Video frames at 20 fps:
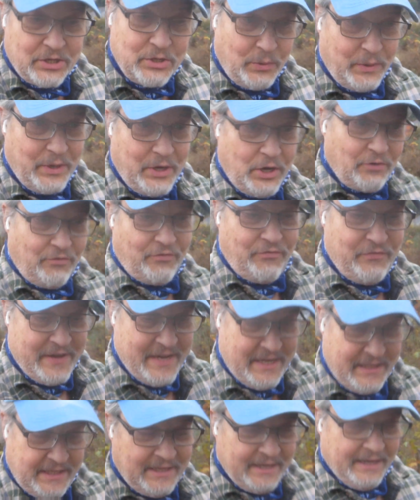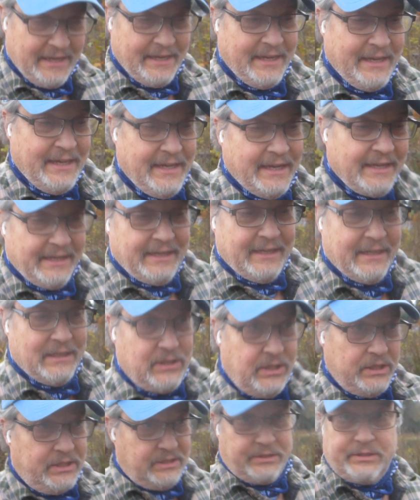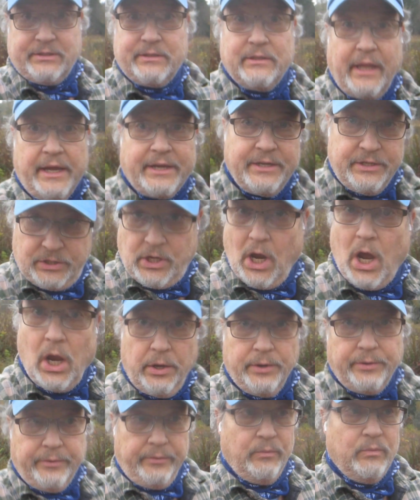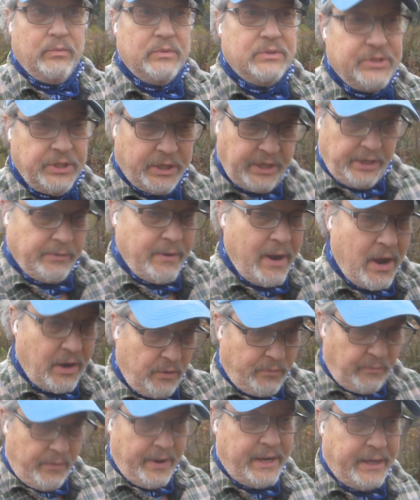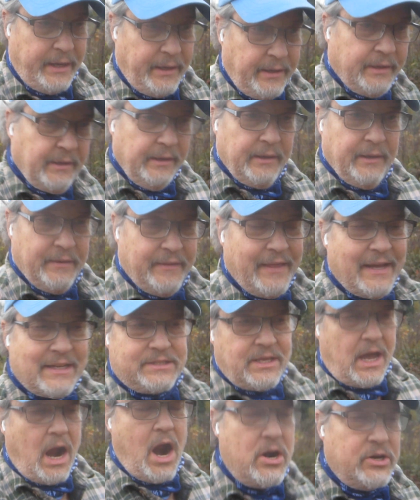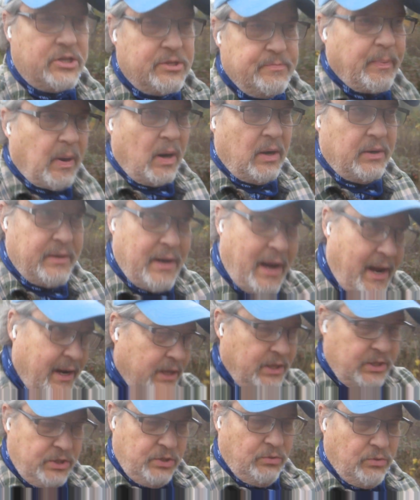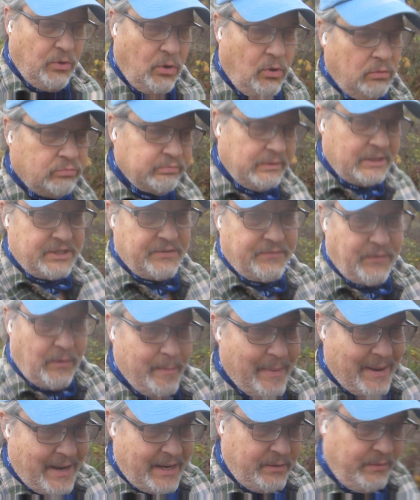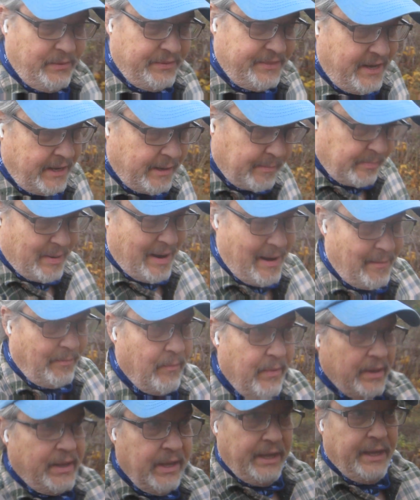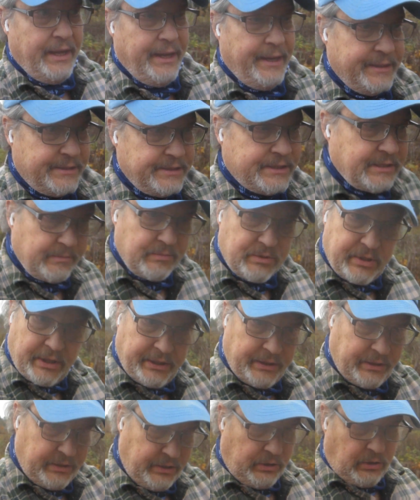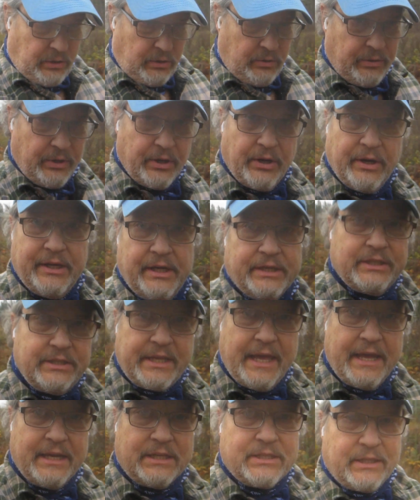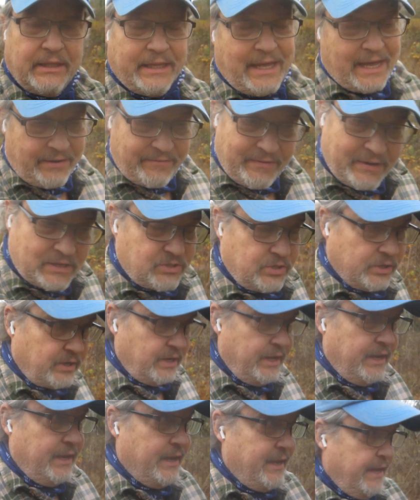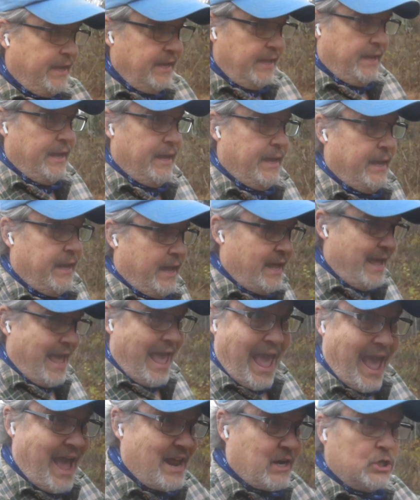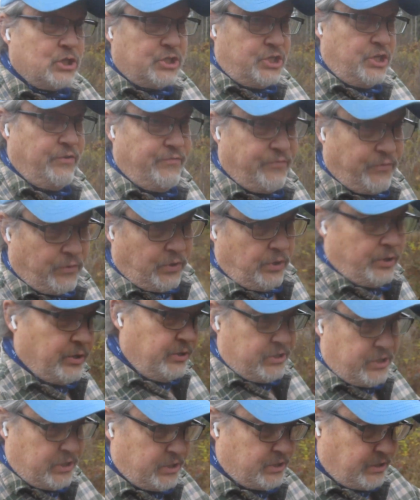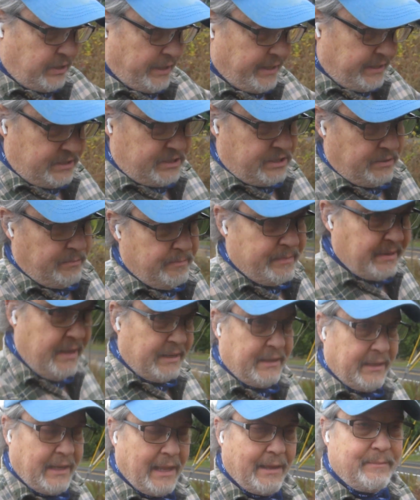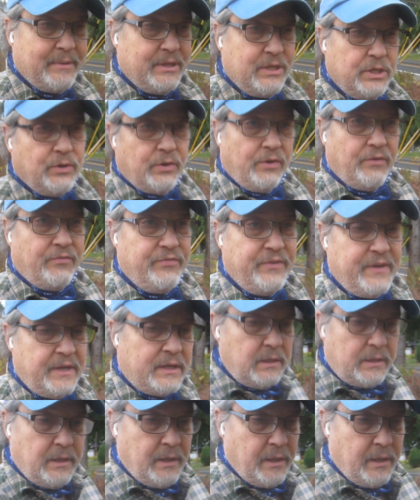doing her feet, she's like done sitting around and waiting. That's the hardest part. I could do the whole rest of her body without a problem. It seems like, you know, it takes a lot of extra energy for her to just like submit and let me do her feet.